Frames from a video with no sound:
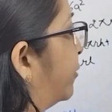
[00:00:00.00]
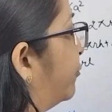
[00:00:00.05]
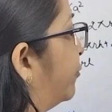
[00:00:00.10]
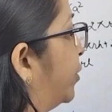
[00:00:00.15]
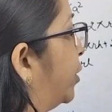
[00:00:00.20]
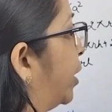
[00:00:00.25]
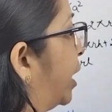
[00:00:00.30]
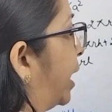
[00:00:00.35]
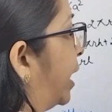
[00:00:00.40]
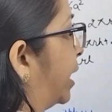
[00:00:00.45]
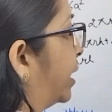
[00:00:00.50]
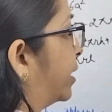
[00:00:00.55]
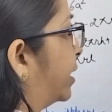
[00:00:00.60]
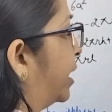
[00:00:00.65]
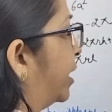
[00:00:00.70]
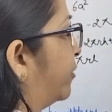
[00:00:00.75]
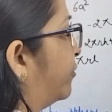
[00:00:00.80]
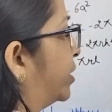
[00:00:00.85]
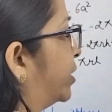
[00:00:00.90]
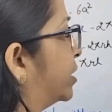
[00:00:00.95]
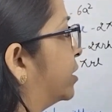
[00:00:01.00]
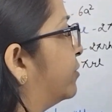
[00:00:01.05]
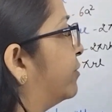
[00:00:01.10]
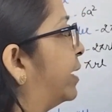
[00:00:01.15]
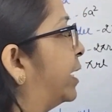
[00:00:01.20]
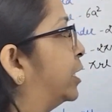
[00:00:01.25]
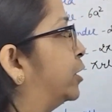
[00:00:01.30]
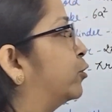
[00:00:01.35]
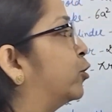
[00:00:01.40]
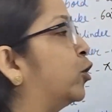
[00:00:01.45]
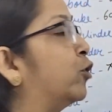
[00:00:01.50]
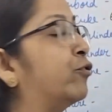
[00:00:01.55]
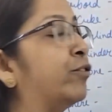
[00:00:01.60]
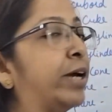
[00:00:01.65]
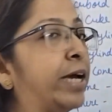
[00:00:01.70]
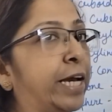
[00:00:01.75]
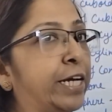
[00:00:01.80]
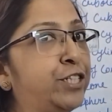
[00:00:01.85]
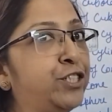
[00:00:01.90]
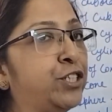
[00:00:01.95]
if we are having the value of
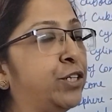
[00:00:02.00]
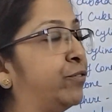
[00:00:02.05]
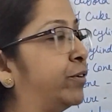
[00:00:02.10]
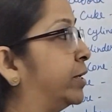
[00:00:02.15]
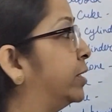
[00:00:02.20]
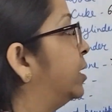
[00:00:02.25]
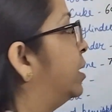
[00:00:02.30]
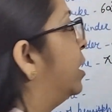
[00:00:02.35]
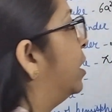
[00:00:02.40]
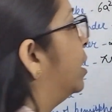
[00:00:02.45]
h even,